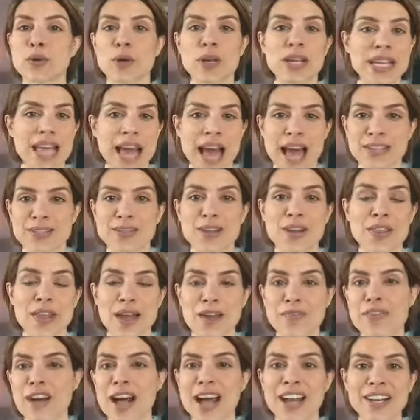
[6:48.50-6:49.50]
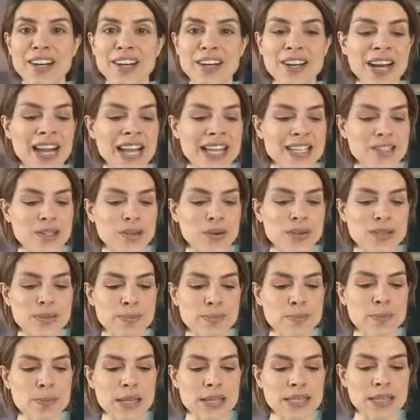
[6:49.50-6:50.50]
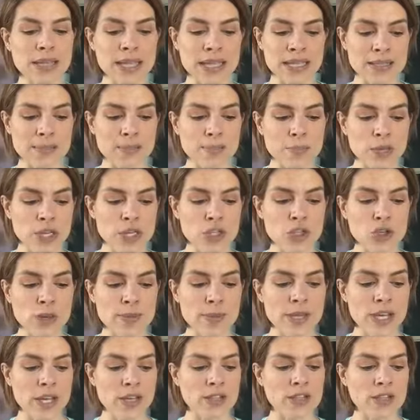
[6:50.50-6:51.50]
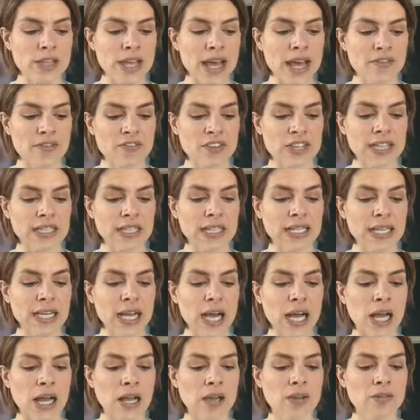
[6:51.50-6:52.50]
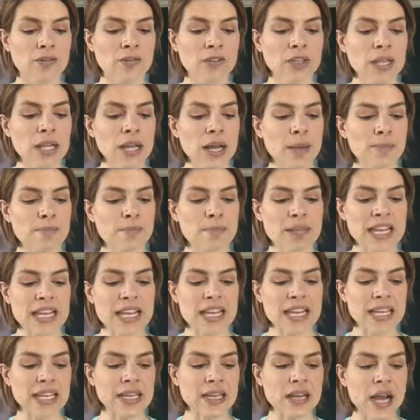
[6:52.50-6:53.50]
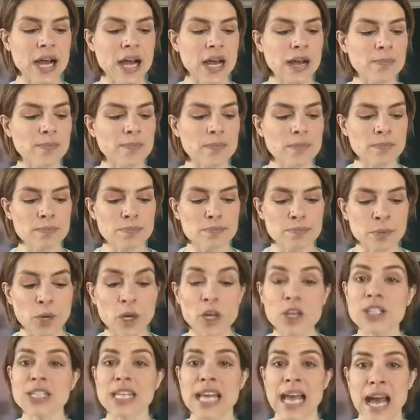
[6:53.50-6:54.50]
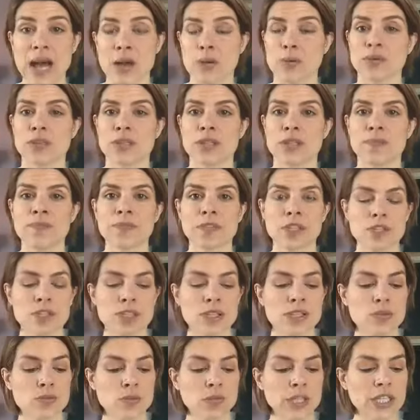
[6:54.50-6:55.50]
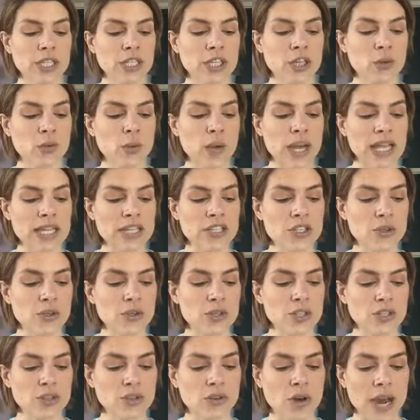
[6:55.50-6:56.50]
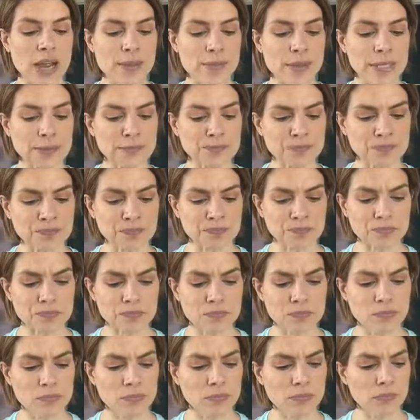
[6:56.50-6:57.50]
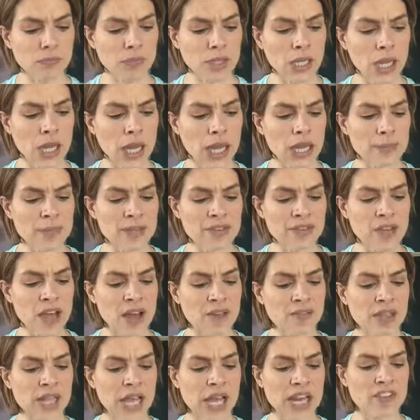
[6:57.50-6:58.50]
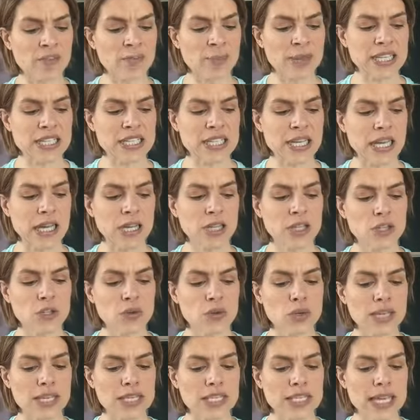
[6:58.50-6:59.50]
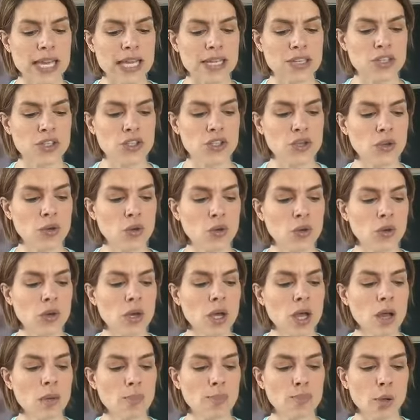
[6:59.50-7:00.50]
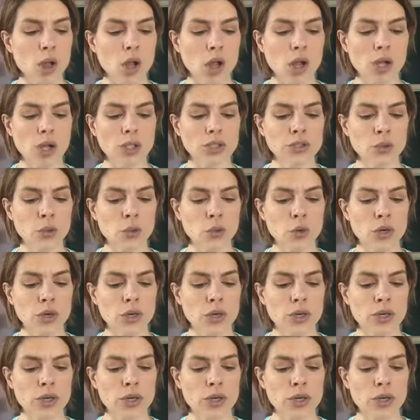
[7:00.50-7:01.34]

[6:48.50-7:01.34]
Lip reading: gas on that fire. So it's contributing to that feeling of being burnt out. So it's a really good way to describe it. If you have a lot of pitta, you can tend to bald or